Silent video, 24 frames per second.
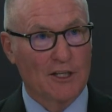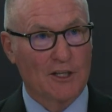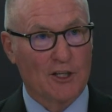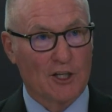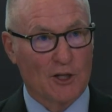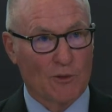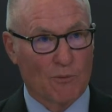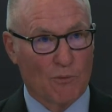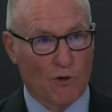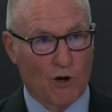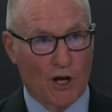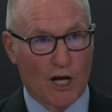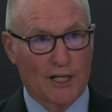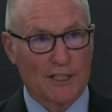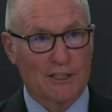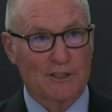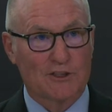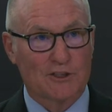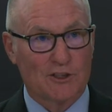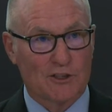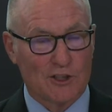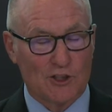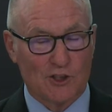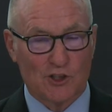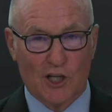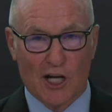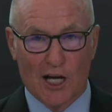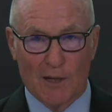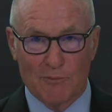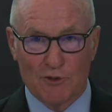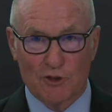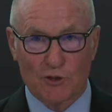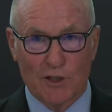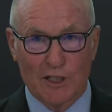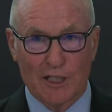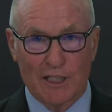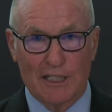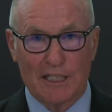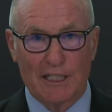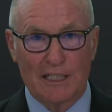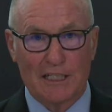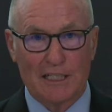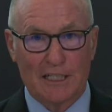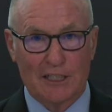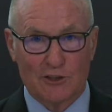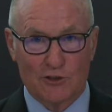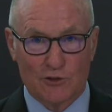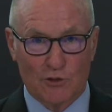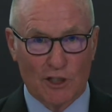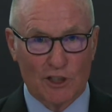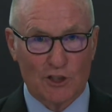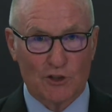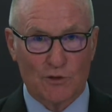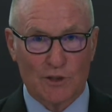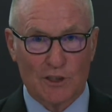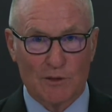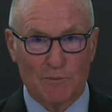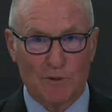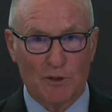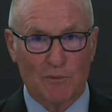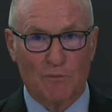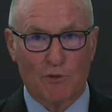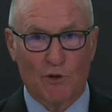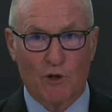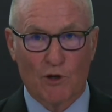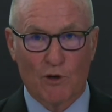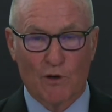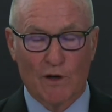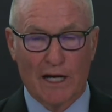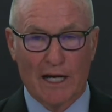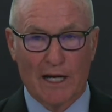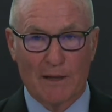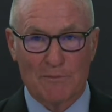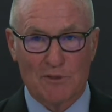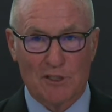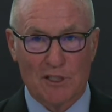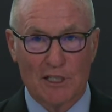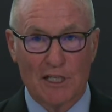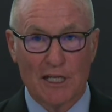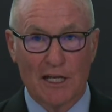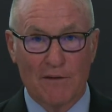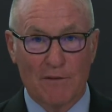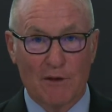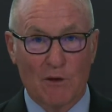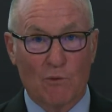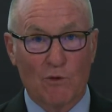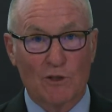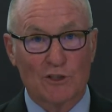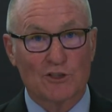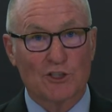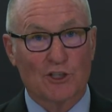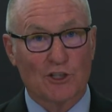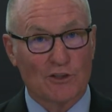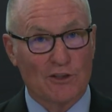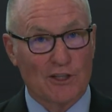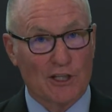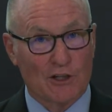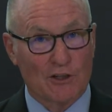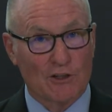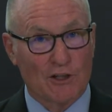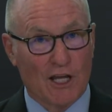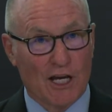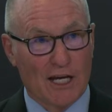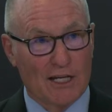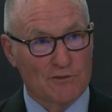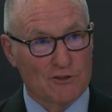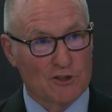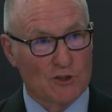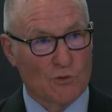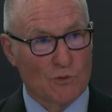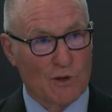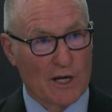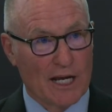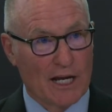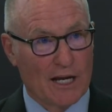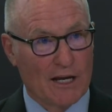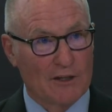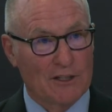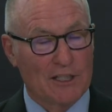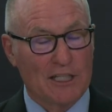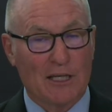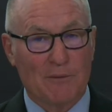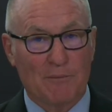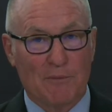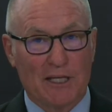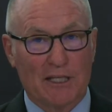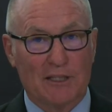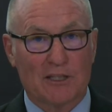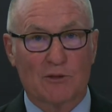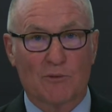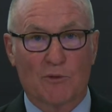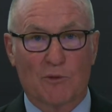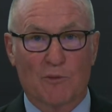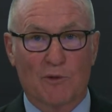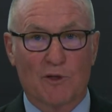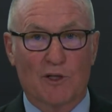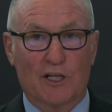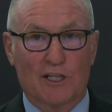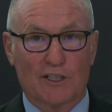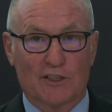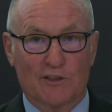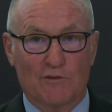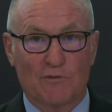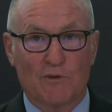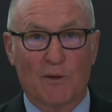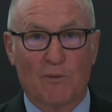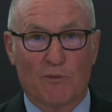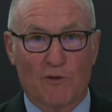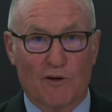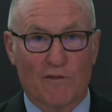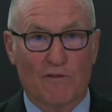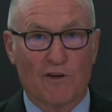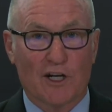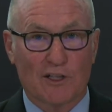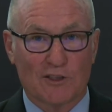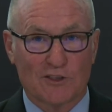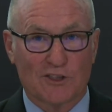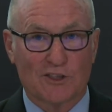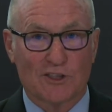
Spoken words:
they're brought into the job training and drug treatment programs that will turn their lives around and make them a productive member of our